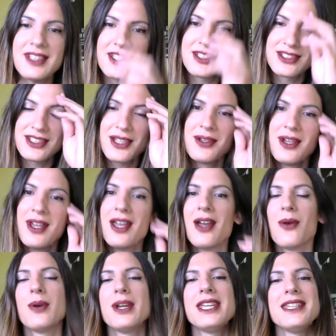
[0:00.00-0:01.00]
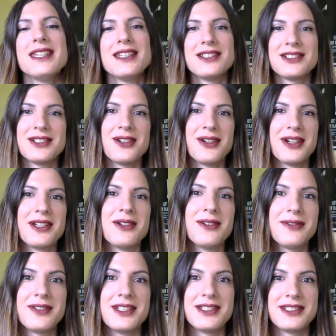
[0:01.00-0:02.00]
So we started
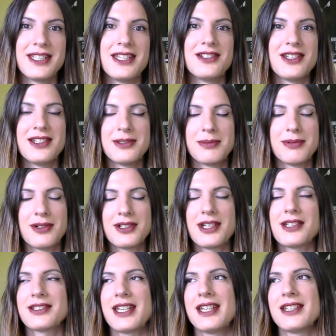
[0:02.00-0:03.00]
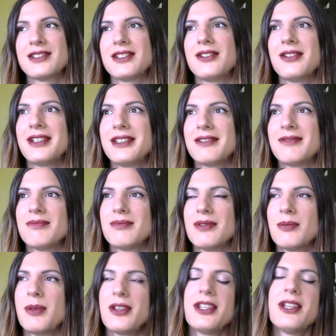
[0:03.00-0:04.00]
off this nGendr project as the
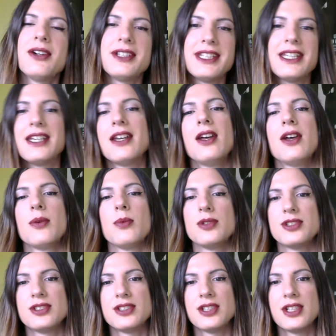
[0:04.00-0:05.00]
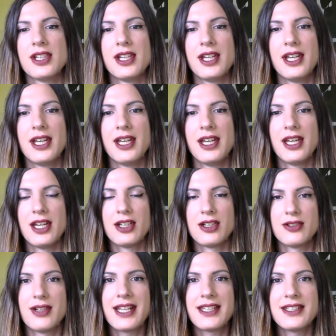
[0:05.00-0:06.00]
idea was to
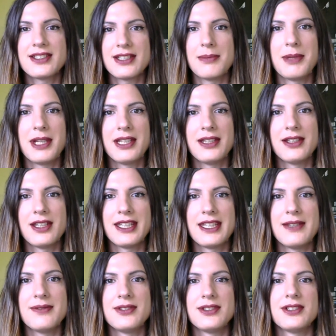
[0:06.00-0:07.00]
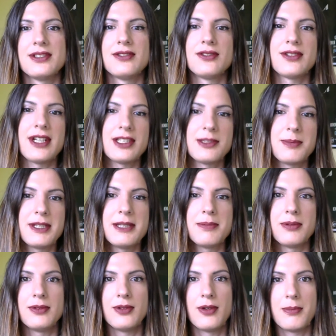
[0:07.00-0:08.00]
create something that gives trans
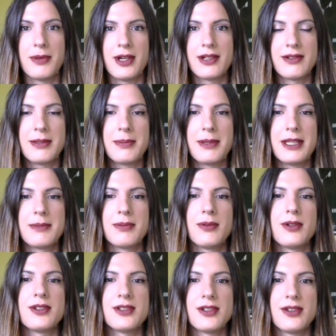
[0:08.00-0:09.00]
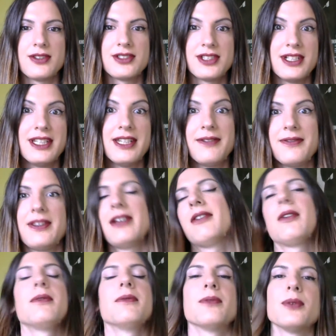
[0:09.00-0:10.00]
people, non-binary people a chance to lift
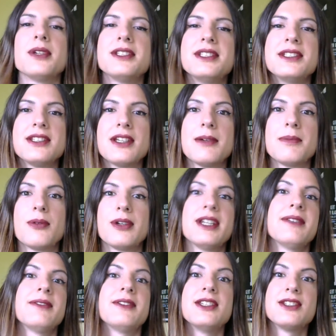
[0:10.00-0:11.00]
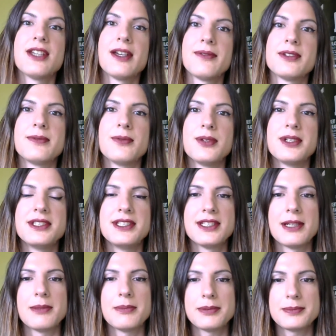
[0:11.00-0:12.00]
their own voices up, or lift each other's voices
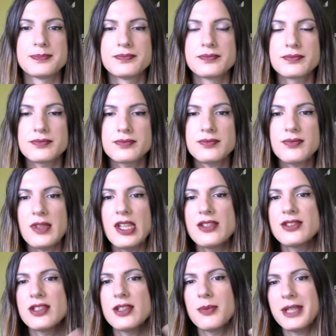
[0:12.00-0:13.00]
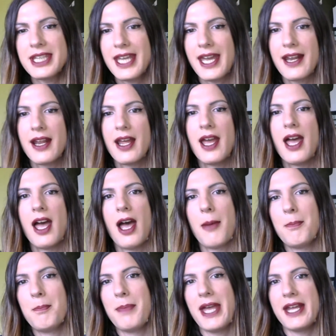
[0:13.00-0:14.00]
up, so that we get a
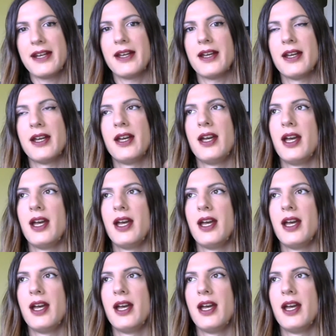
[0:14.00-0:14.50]
better